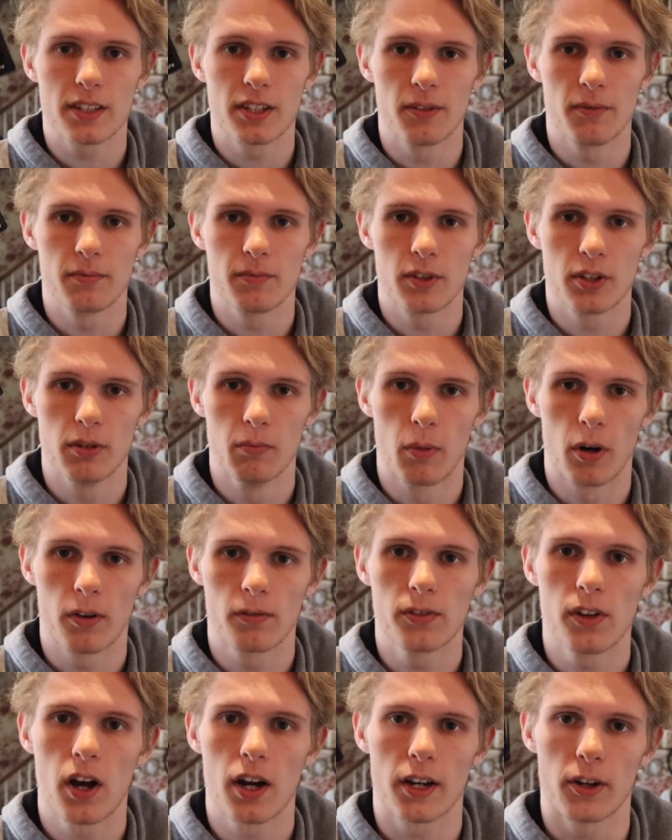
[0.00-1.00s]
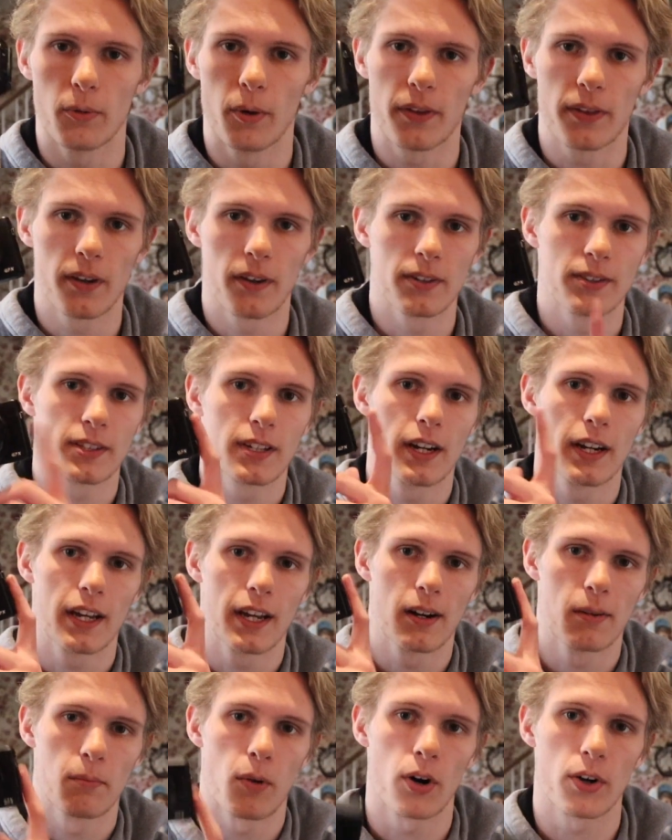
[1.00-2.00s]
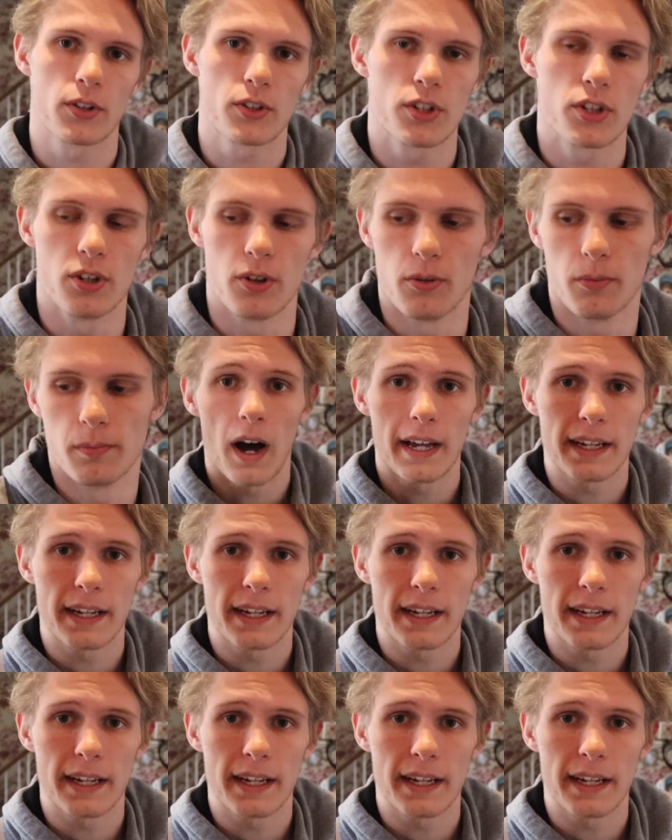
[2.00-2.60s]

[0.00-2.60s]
to do more vlogging with. I was going to get a Mark II.